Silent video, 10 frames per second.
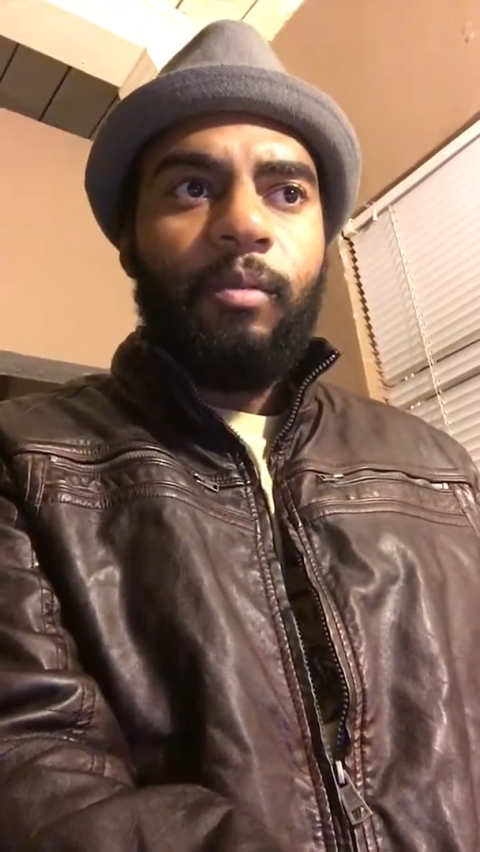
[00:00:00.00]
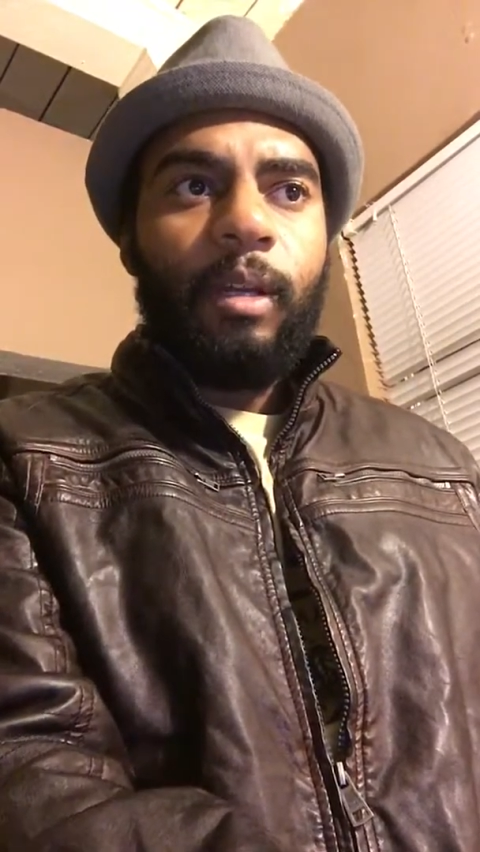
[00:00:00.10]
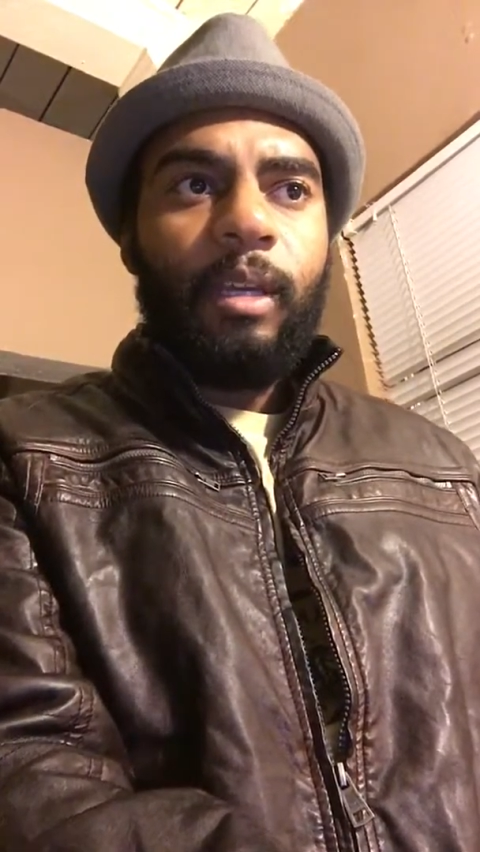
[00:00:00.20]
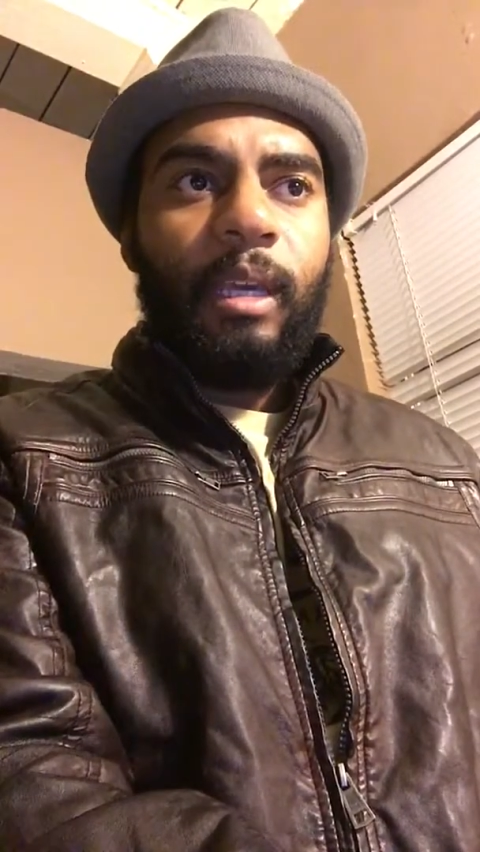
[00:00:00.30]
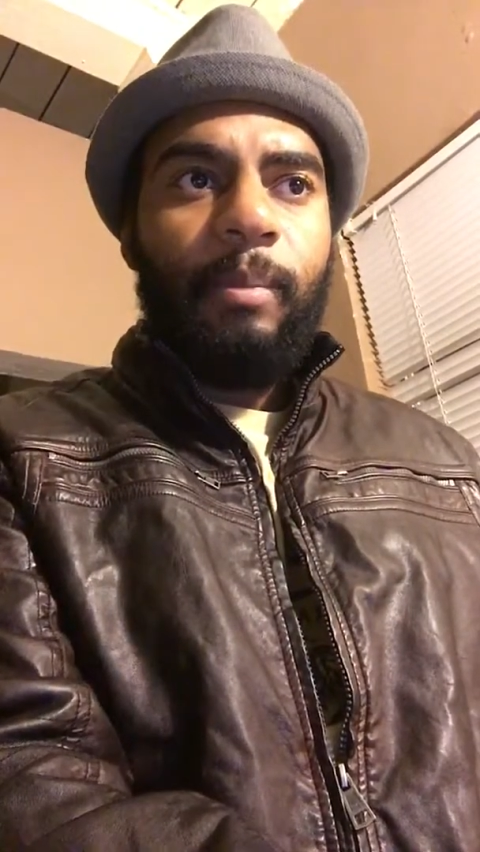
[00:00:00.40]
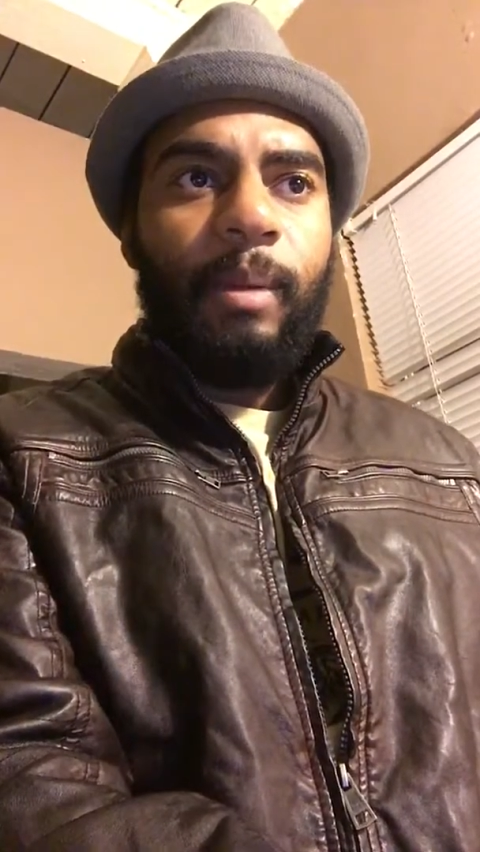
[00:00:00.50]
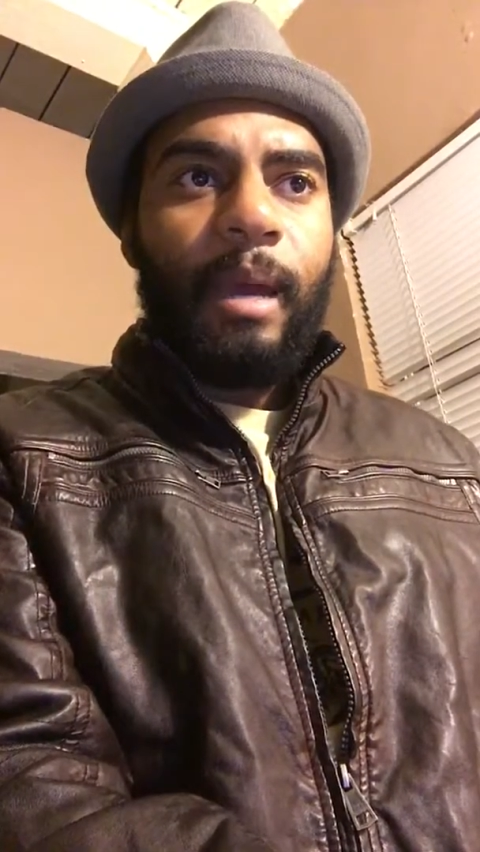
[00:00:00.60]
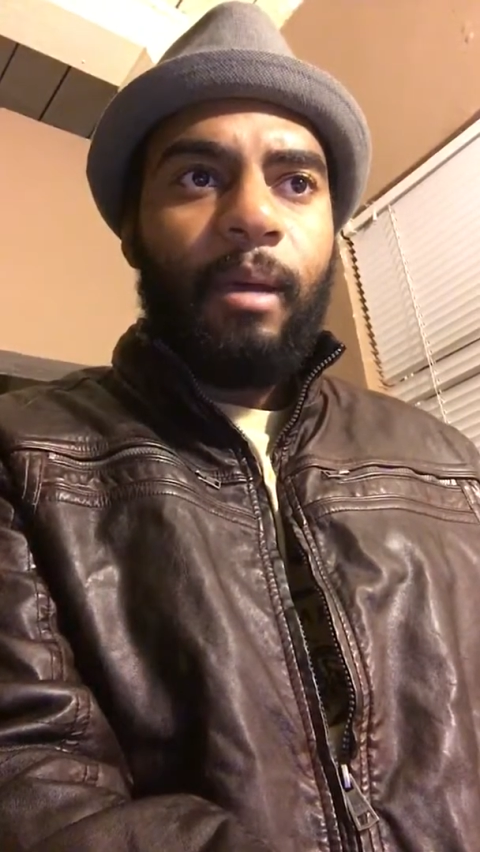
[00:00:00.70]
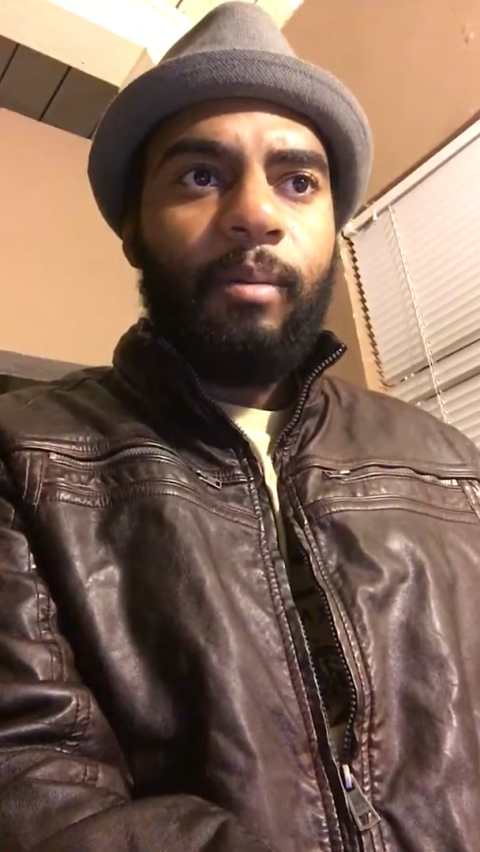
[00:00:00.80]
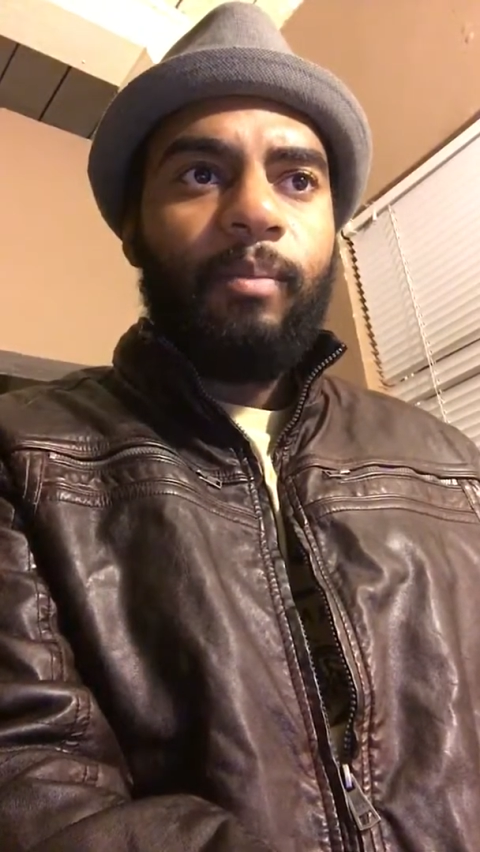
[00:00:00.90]
we're going to keep
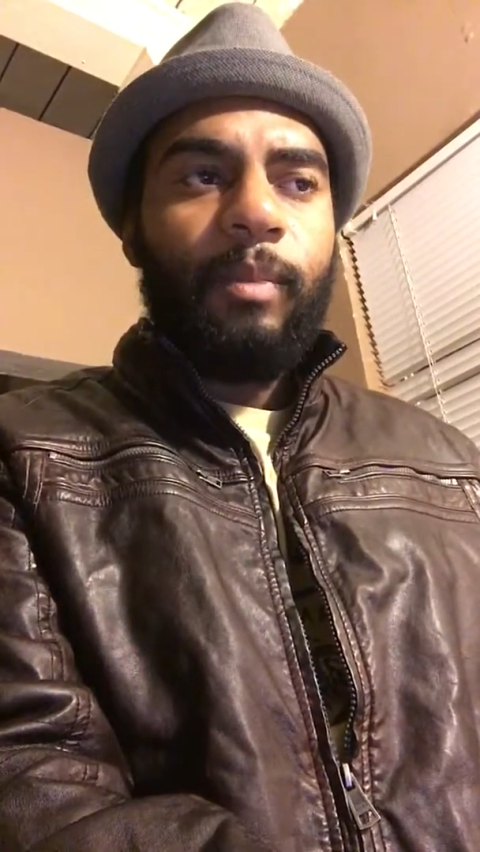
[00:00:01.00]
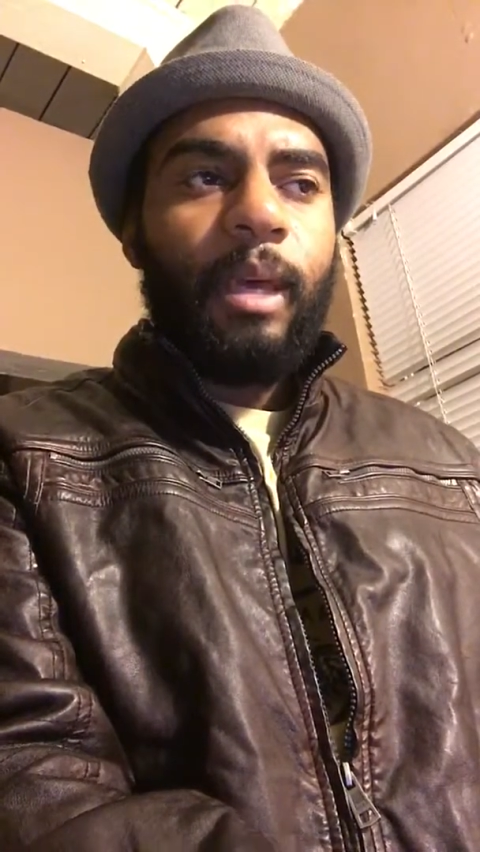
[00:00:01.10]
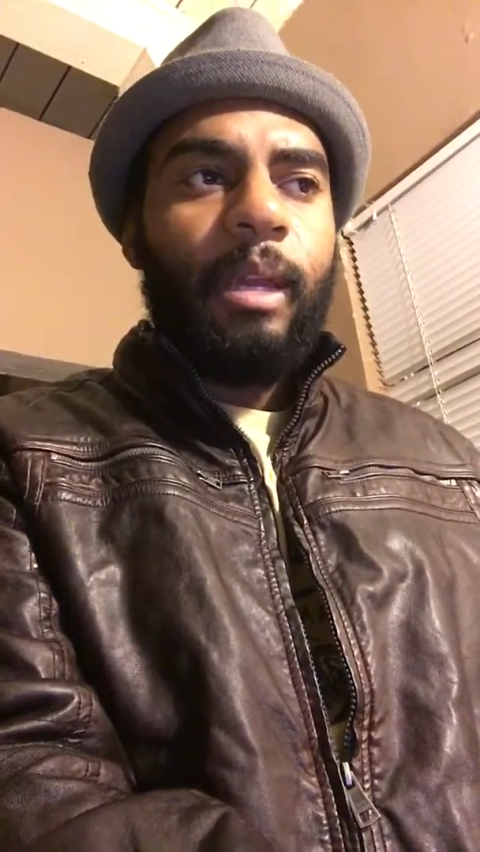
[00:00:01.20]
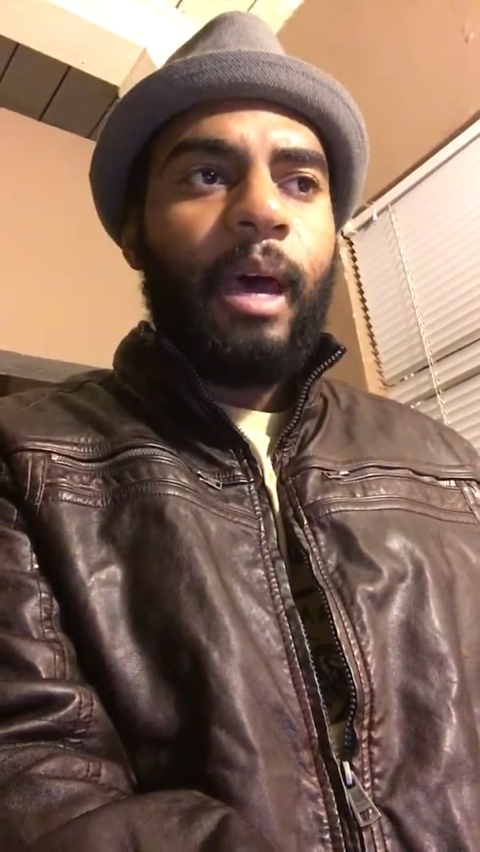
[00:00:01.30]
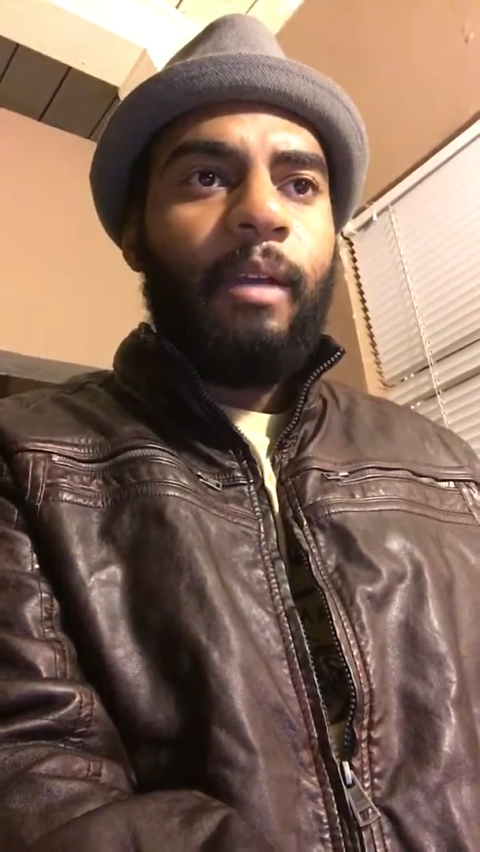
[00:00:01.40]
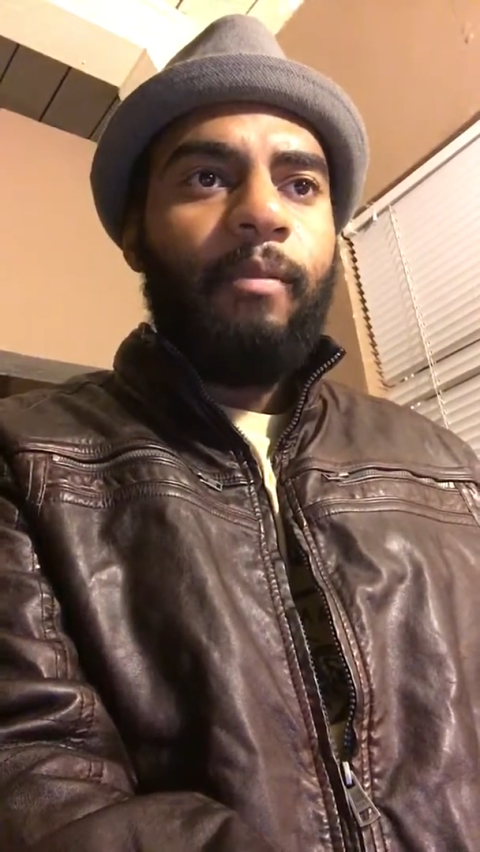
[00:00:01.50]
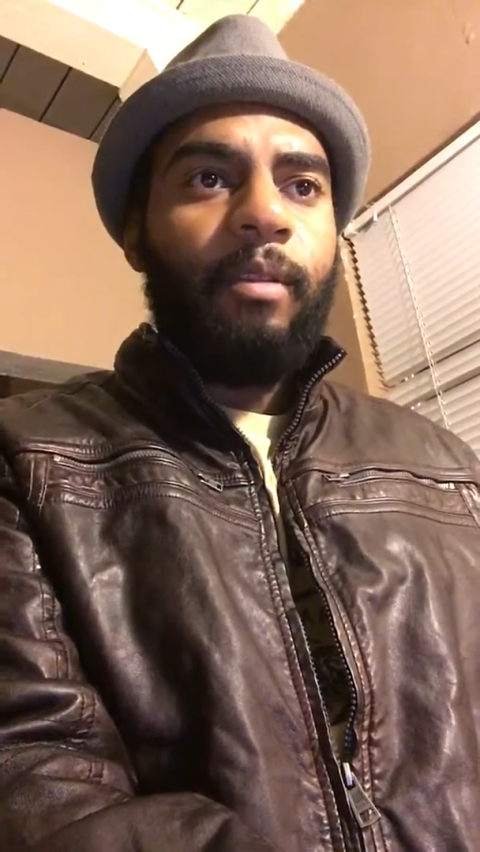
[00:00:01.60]
an eye